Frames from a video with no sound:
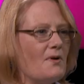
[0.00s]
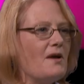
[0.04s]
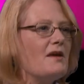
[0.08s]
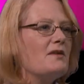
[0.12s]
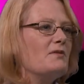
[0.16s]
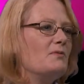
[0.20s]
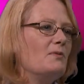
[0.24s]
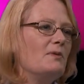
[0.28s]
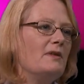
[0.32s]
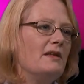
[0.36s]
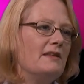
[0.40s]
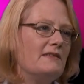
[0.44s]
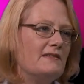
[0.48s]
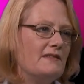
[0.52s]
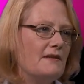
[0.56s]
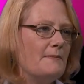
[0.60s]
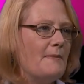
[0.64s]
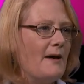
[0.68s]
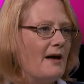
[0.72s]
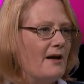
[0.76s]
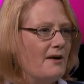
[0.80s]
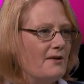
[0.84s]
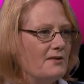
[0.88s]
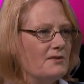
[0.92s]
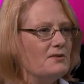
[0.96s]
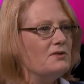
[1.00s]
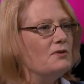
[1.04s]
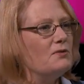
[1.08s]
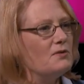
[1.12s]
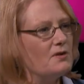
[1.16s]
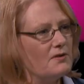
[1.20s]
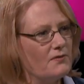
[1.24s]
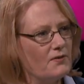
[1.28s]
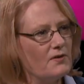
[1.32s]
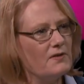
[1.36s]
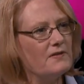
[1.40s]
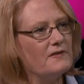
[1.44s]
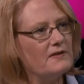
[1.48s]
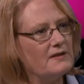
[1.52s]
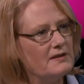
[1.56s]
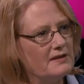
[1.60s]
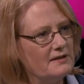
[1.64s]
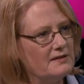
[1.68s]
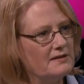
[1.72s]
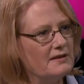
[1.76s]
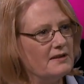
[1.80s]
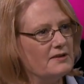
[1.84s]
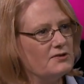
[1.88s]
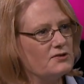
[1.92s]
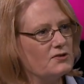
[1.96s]
Right, well, it's about university
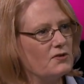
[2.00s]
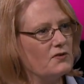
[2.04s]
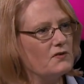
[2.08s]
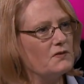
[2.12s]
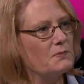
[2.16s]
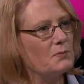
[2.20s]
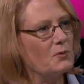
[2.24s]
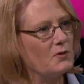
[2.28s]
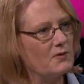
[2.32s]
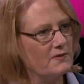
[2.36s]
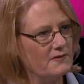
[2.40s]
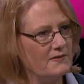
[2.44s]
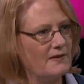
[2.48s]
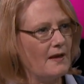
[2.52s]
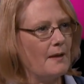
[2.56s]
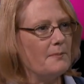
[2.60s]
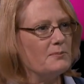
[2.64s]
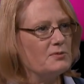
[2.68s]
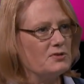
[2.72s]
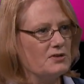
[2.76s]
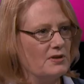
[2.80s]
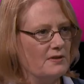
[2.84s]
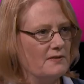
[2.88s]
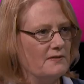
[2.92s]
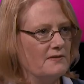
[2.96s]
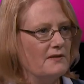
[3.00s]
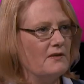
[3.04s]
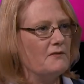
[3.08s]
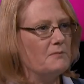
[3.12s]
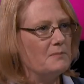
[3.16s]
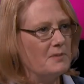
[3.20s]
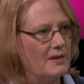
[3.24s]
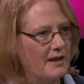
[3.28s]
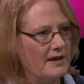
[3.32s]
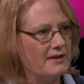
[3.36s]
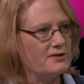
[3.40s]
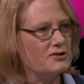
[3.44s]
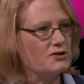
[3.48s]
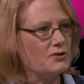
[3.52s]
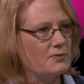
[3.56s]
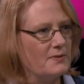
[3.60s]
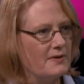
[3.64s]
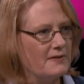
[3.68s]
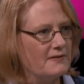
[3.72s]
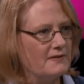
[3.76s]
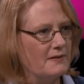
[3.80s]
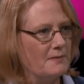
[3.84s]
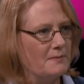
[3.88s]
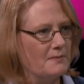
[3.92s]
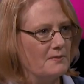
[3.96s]
teachers' perceptions of
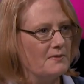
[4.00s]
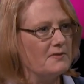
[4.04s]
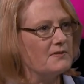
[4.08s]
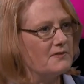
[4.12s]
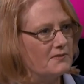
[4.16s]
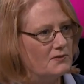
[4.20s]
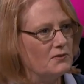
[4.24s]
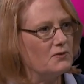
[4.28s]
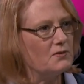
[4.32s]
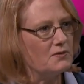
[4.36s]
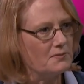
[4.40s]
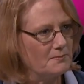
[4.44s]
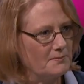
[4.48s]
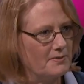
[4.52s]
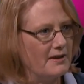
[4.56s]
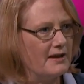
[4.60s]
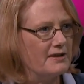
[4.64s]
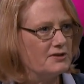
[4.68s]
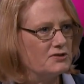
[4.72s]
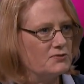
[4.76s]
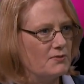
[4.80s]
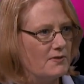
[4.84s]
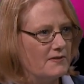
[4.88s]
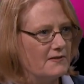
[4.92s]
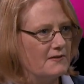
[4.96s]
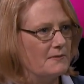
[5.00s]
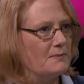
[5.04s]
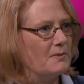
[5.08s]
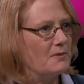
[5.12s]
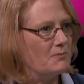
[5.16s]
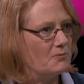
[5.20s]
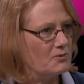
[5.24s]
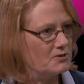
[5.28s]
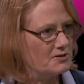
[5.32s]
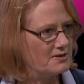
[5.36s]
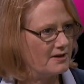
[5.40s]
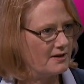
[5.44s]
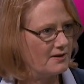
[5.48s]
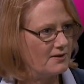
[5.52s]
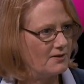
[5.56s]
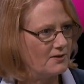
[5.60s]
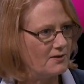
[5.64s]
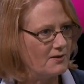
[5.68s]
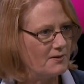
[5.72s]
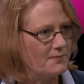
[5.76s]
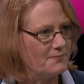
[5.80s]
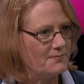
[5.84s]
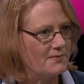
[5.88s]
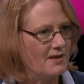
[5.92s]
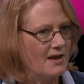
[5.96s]
plagiarism, student plagiarism in
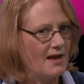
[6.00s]
particular.